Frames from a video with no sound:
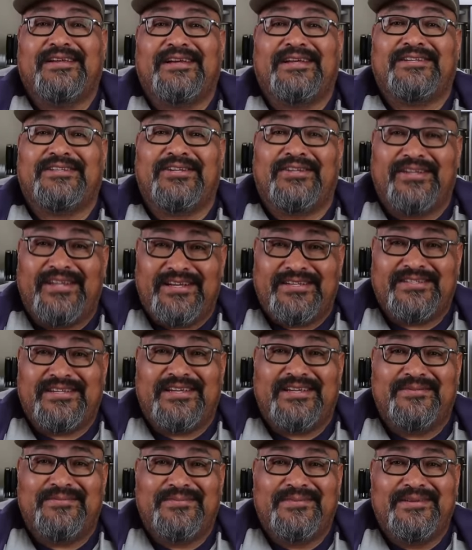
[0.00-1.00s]
Until next
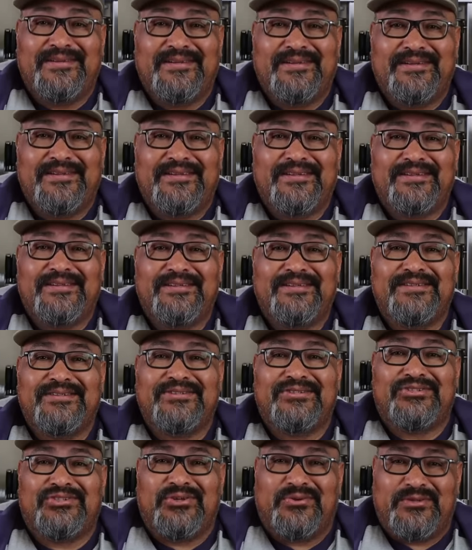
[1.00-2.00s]
time,
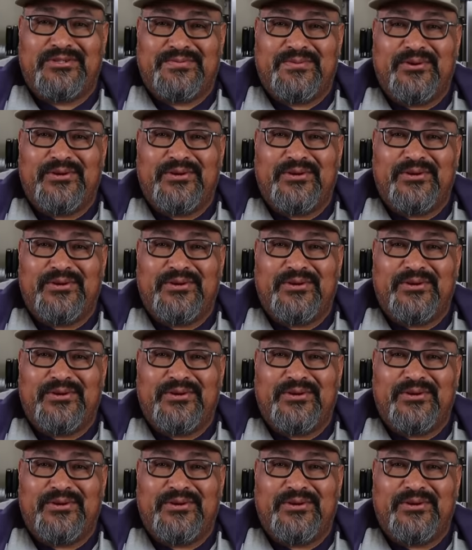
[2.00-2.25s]
Joe with